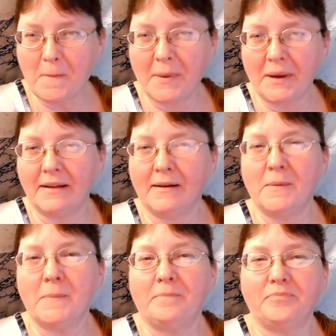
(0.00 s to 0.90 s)
But
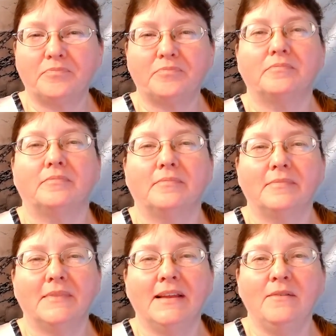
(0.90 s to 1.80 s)
um,
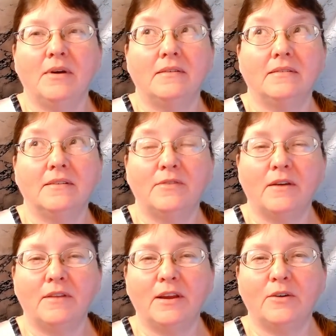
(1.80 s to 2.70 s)
anyway, if you
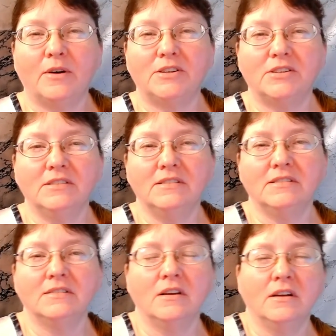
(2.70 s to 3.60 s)
have any questions,